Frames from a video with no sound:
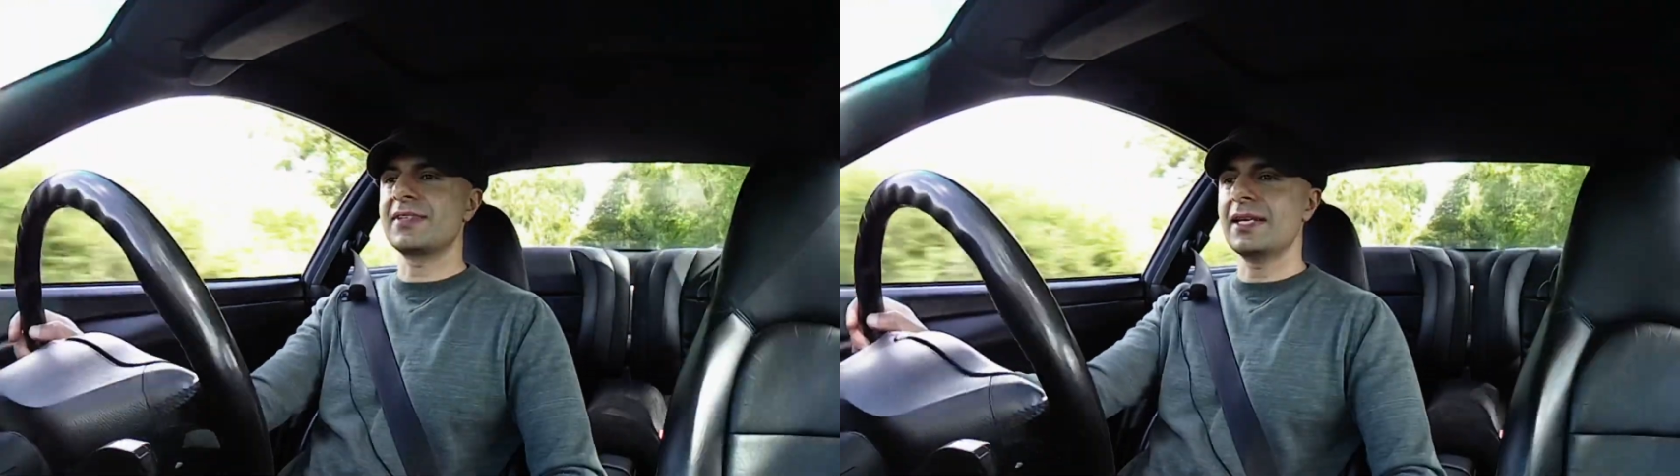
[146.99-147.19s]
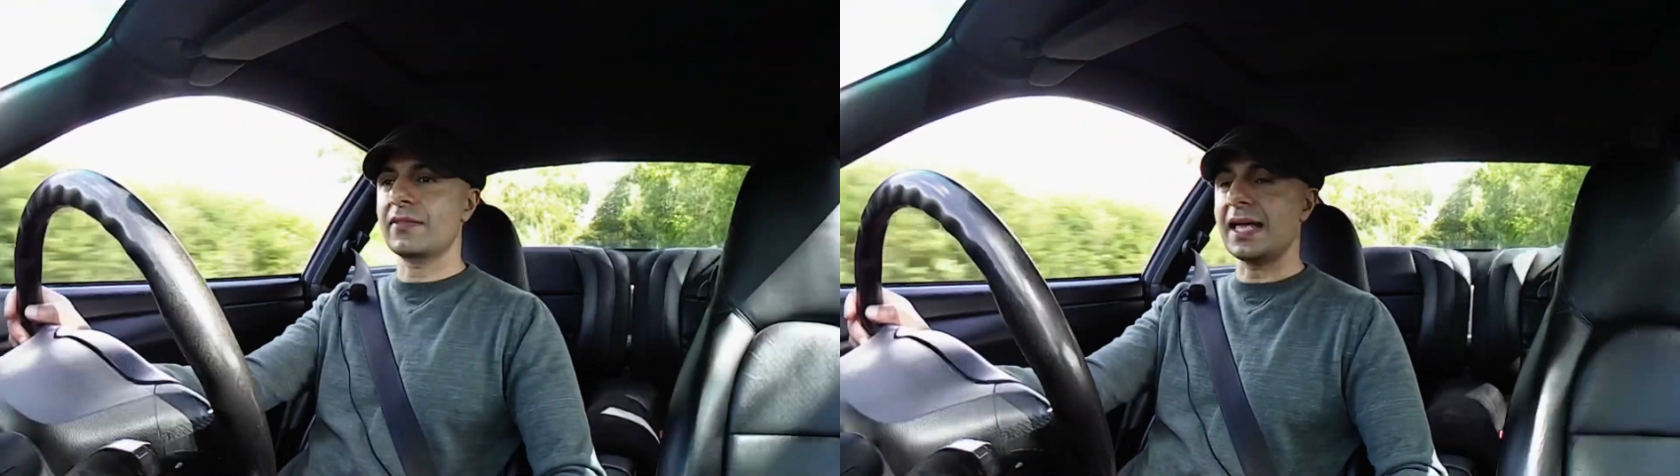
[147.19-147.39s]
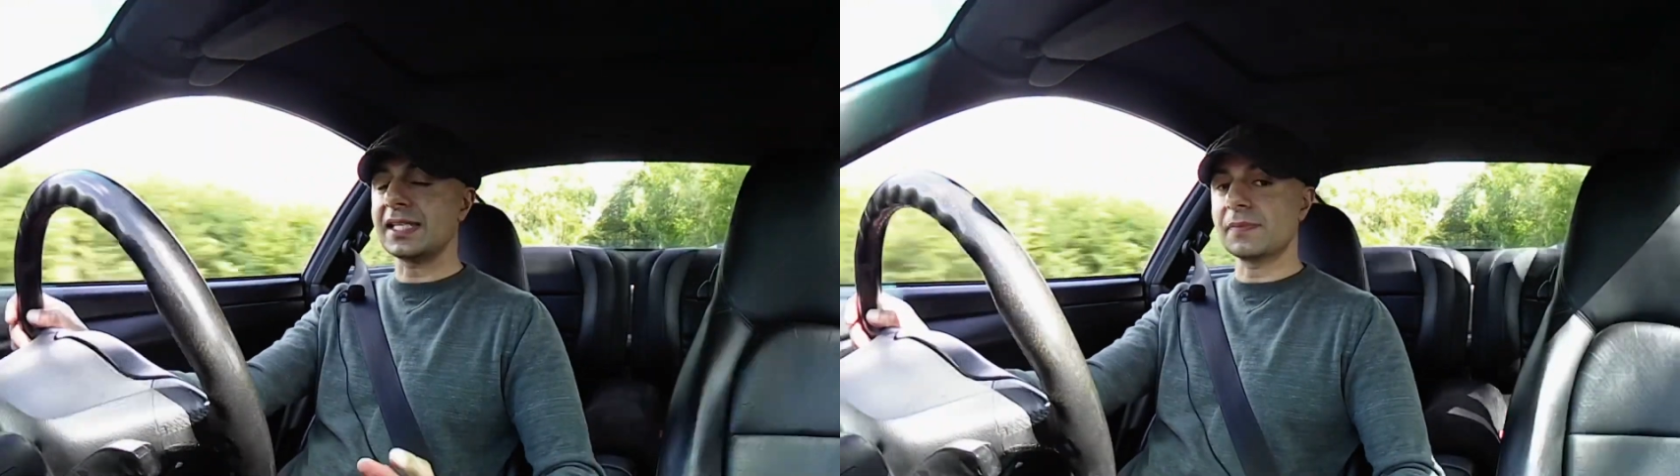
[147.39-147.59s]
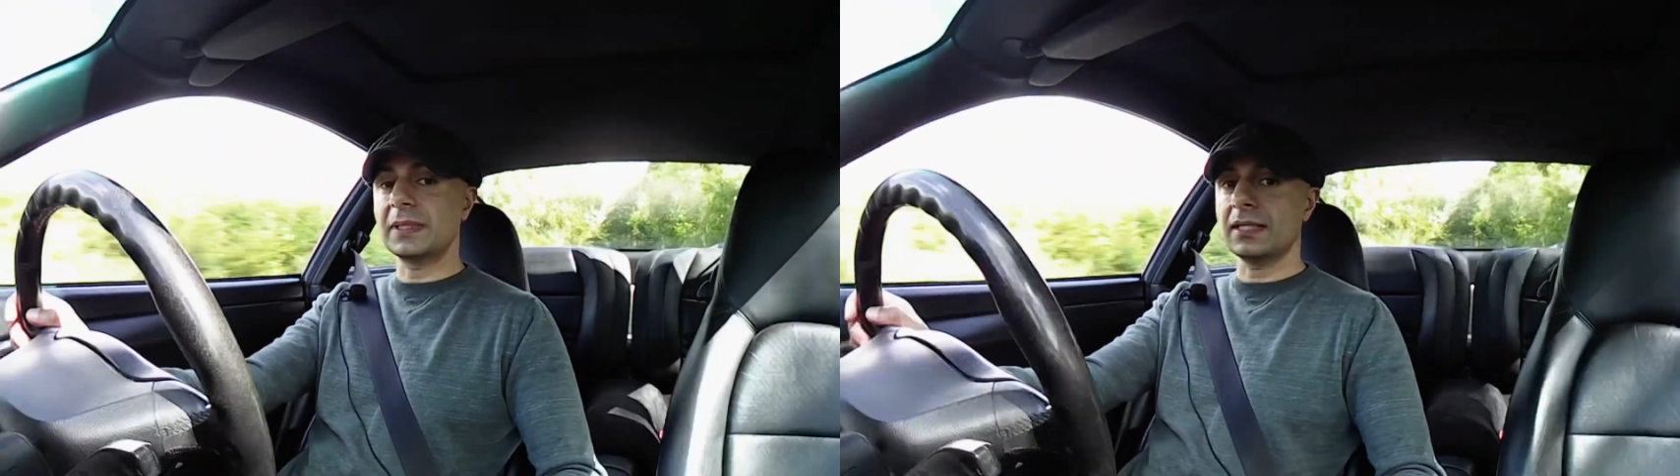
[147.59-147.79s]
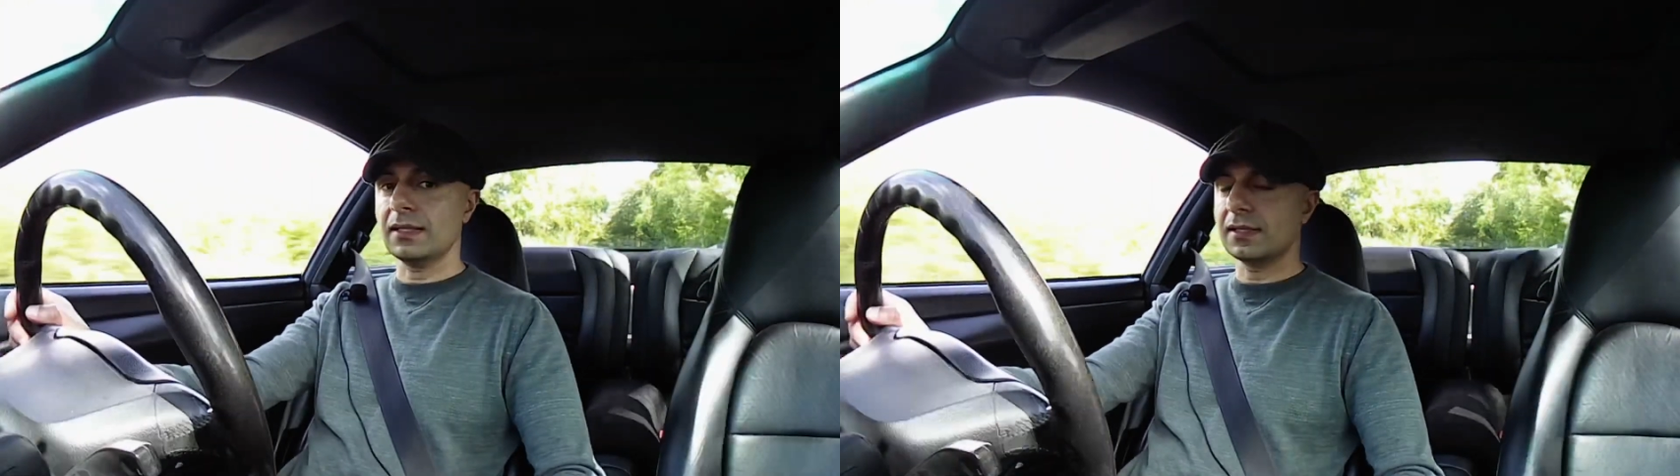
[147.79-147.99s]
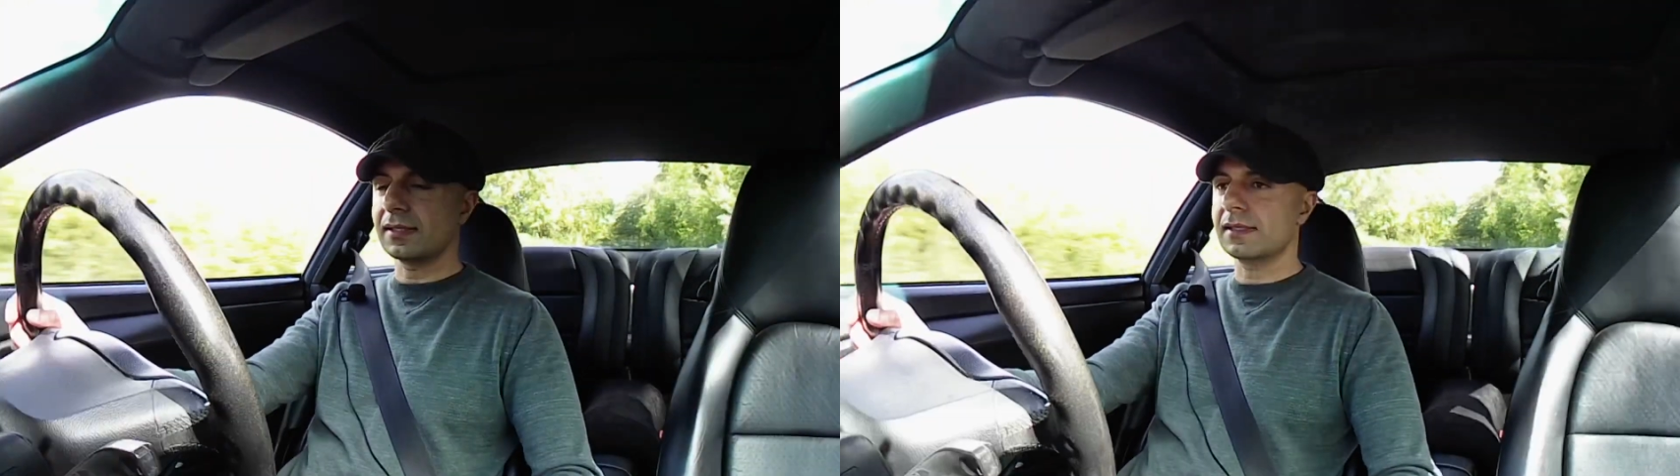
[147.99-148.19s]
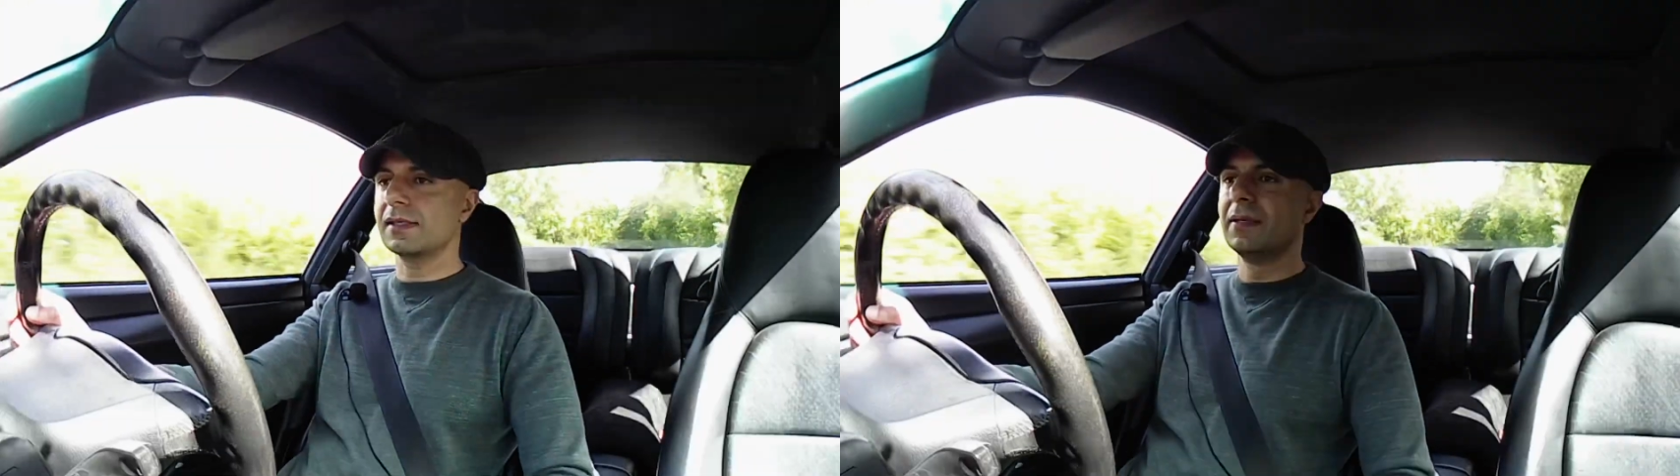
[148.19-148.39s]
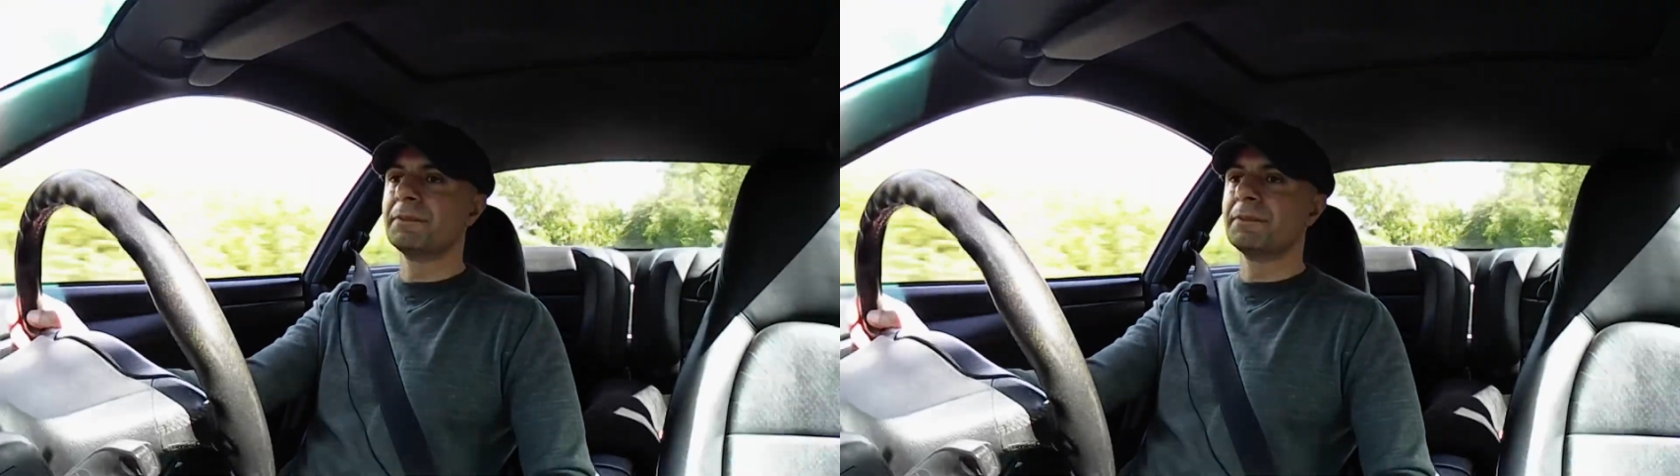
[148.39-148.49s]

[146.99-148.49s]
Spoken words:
Now that's because